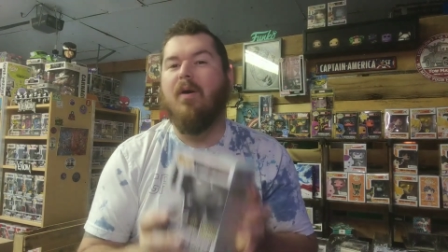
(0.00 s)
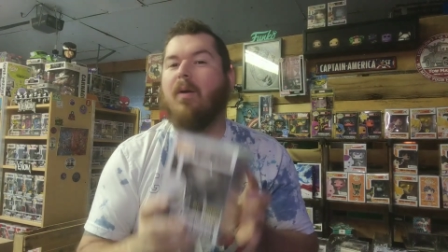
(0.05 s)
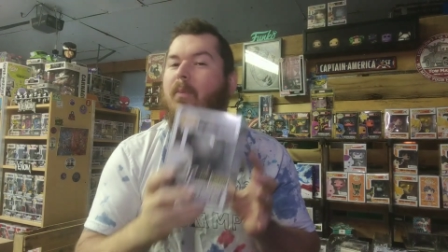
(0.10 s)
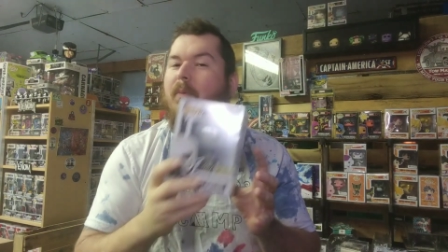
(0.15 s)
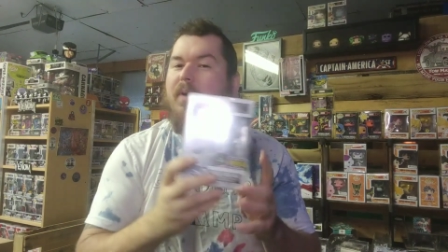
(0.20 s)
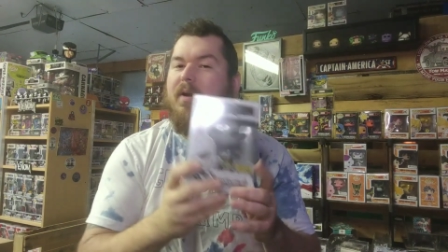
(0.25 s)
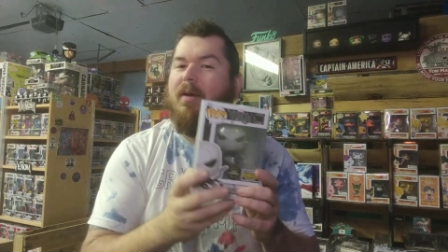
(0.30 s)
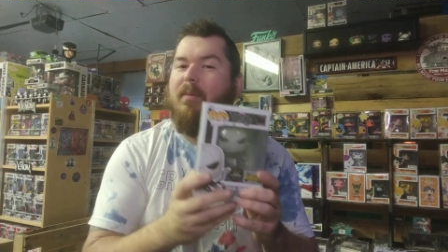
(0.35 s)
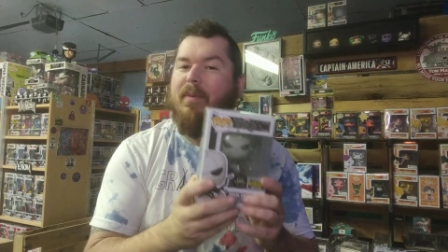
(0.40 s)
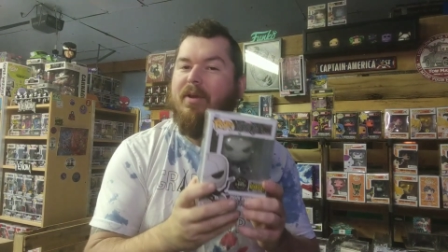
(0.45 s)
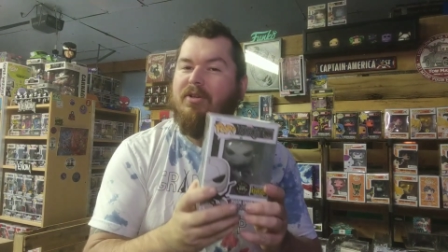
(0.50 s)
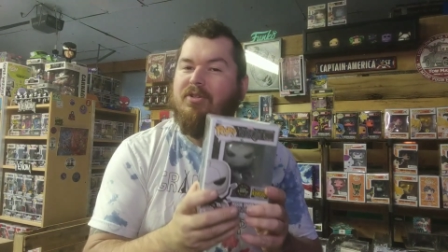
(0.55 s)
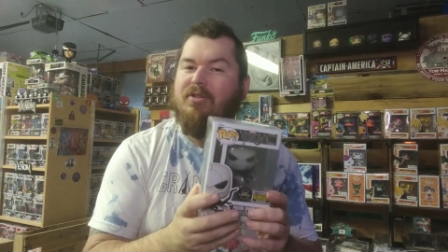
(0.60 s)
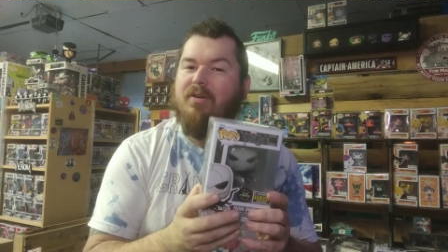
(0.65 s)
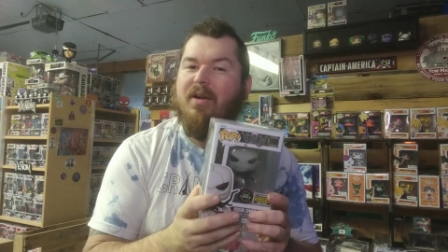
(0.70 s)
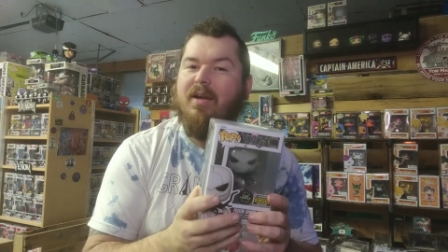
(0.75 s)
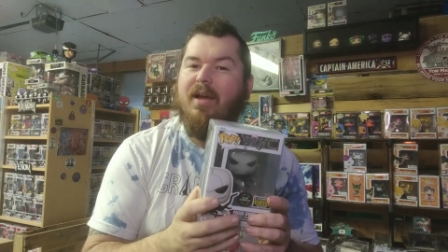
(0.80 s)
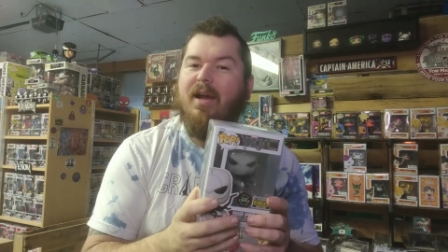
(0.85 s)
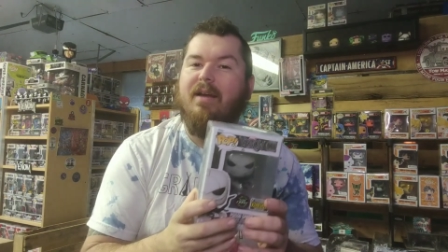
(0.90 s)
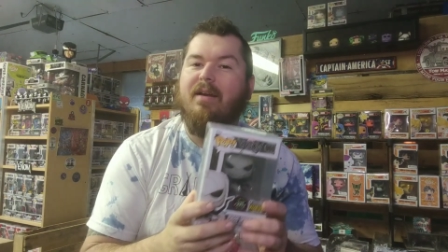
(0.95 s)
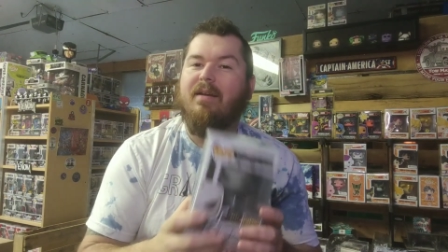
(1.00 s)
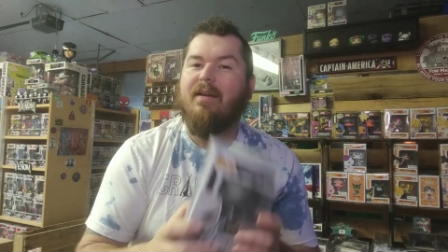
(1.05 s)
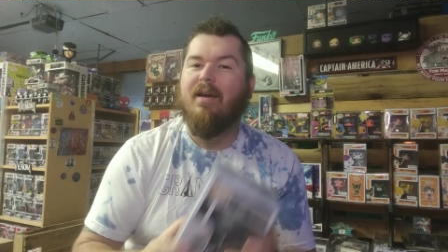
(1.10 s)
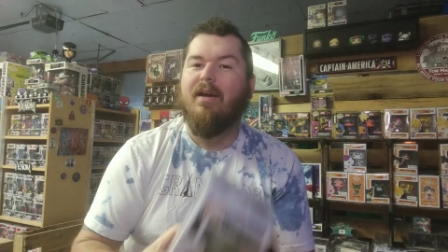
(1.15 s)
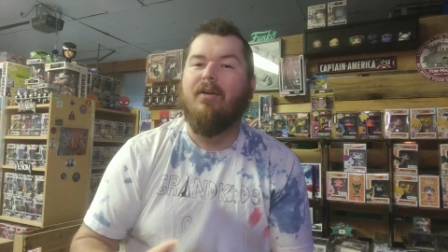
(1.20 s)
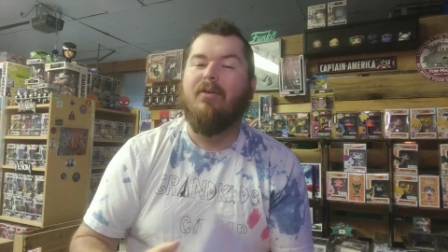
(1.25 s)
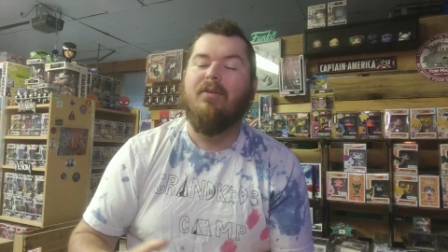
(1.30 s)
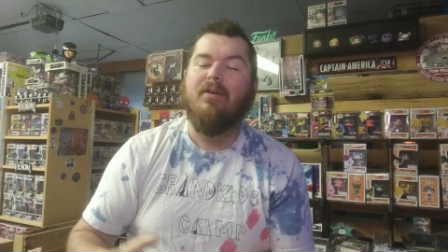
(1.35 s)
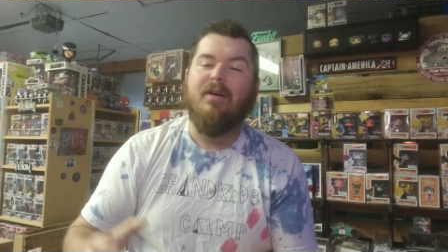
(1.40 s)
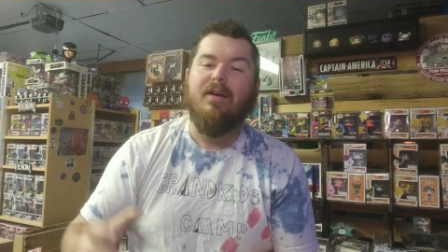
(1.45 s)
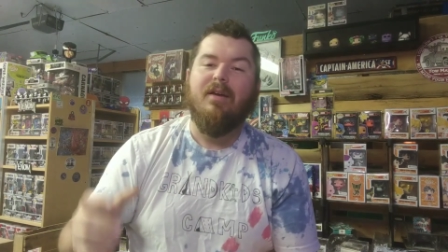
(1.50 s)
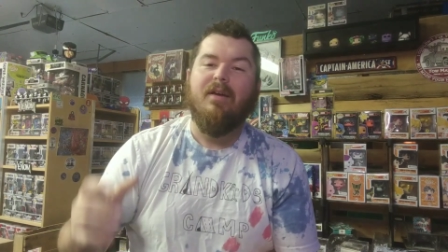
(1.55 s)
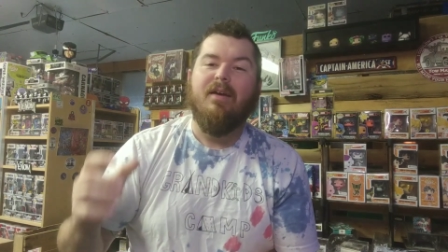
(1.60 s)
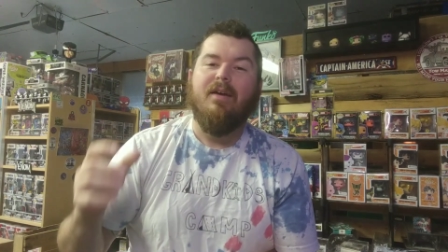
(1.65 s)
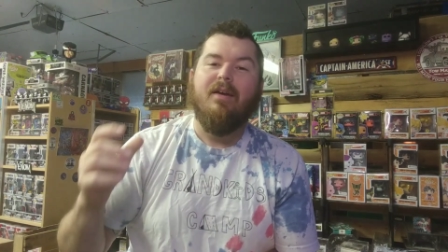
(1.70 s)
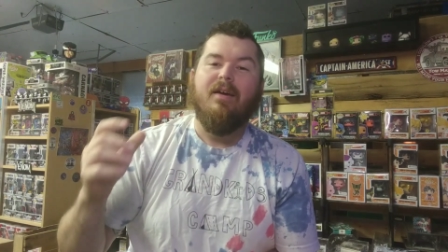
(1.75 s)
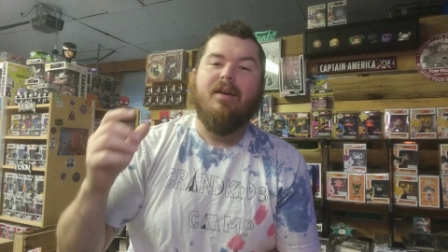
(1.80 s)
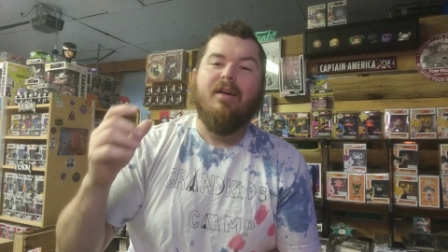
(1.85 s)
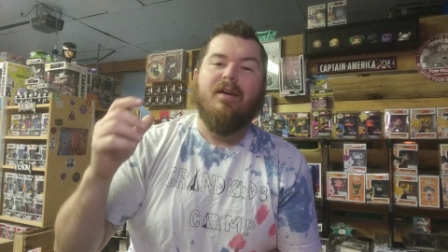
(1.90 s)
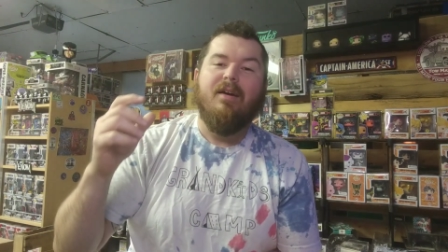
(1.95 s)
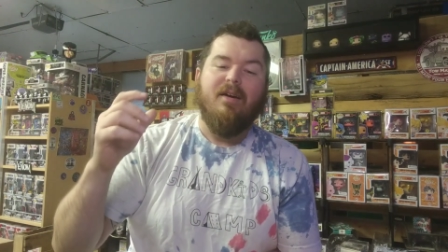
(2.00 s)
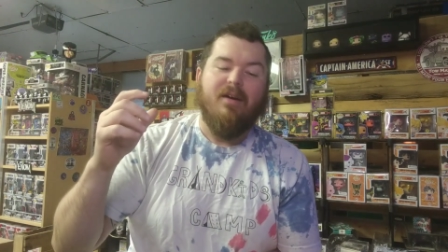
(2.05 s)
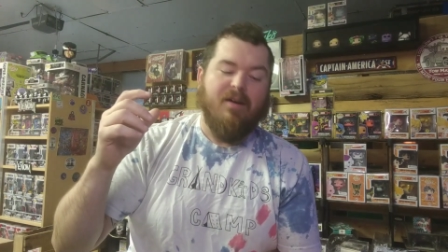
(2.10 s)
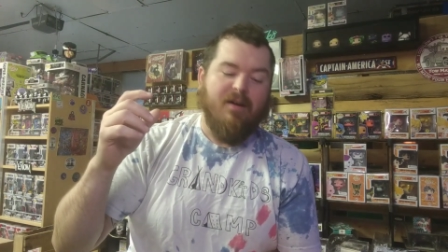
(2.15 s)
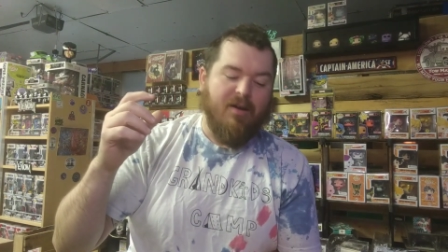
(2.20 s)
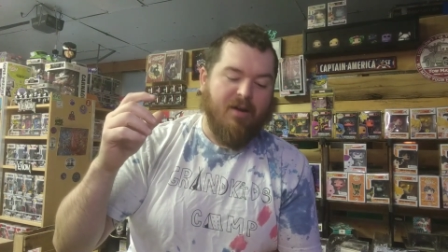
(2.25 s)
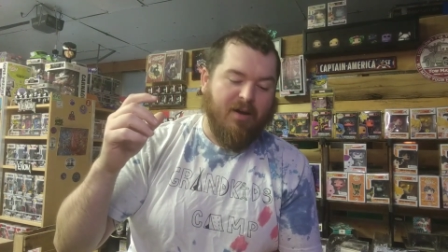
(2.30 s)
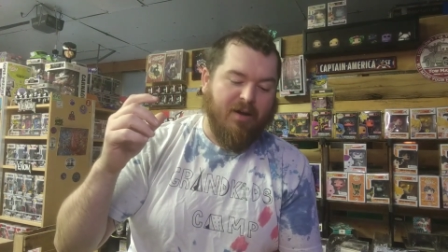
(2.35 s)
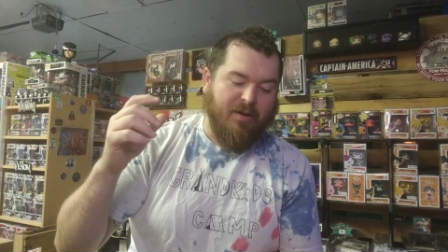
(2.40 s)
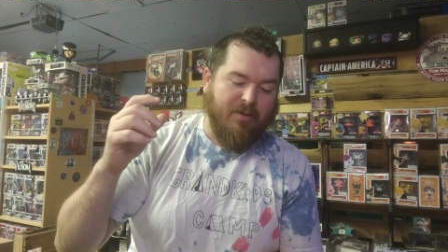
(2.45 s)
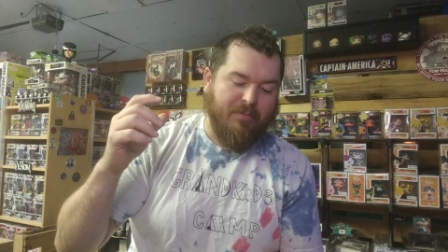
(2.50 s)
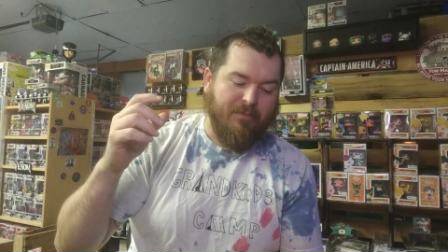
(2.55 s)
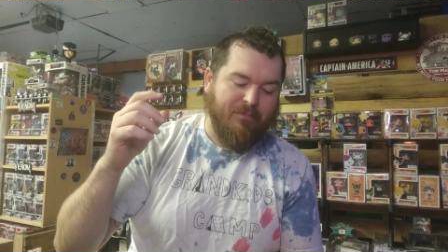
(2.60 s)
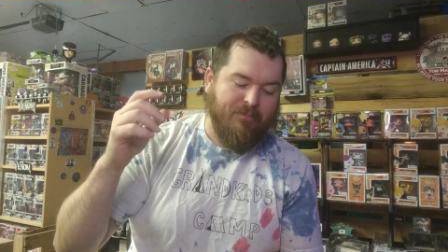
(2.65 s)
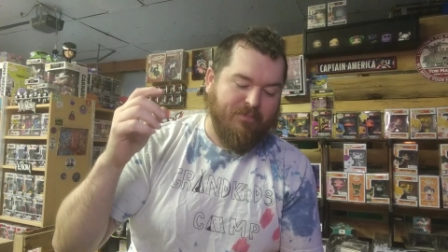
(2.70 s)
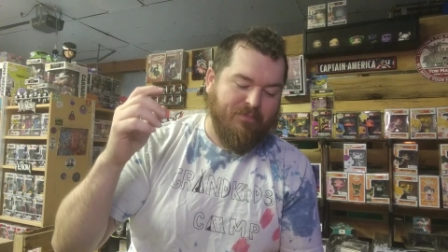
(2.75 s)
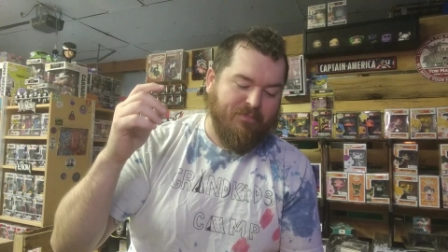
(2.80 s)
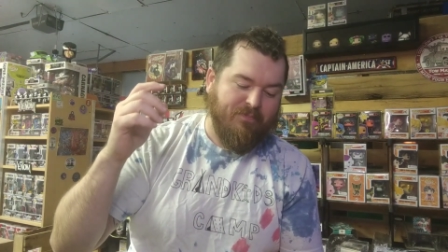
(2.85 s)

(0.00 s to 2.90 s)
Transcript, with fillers: I wanted to make sure I got it out um,